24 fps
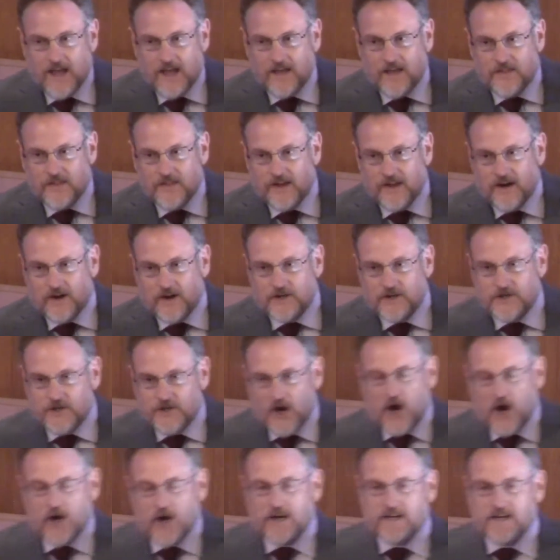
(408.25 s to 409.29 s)
in their
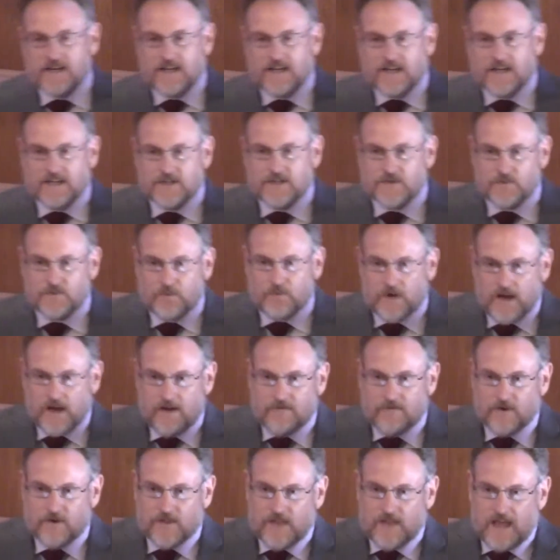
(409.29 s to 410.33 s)
darkness,
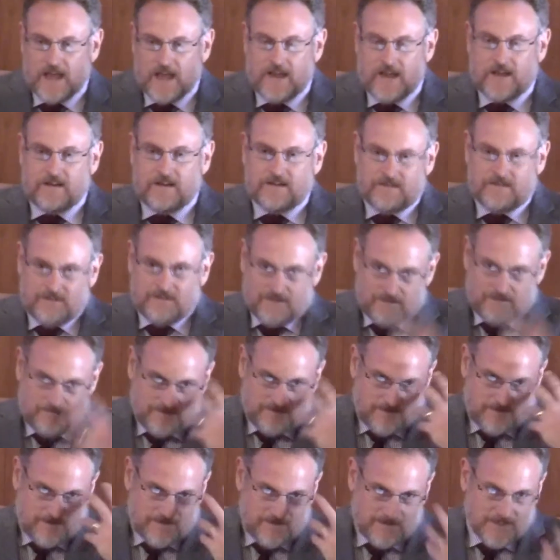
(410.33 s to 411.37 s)
whatever they
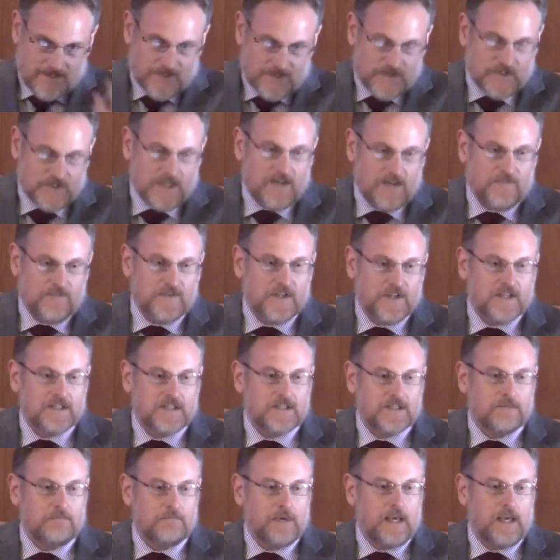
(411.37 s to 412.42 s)
conceived
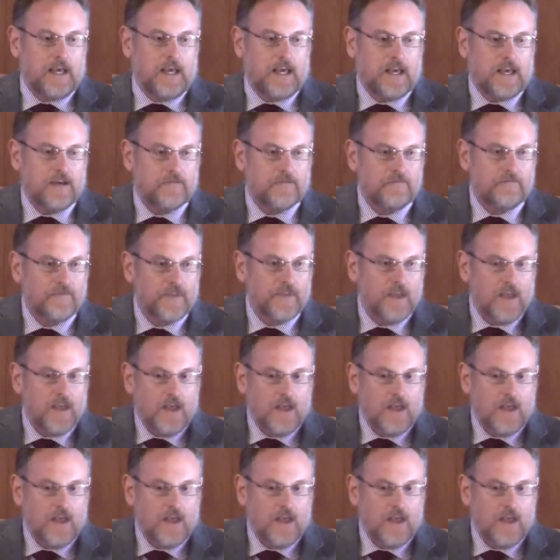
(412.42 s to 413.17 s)
it to be.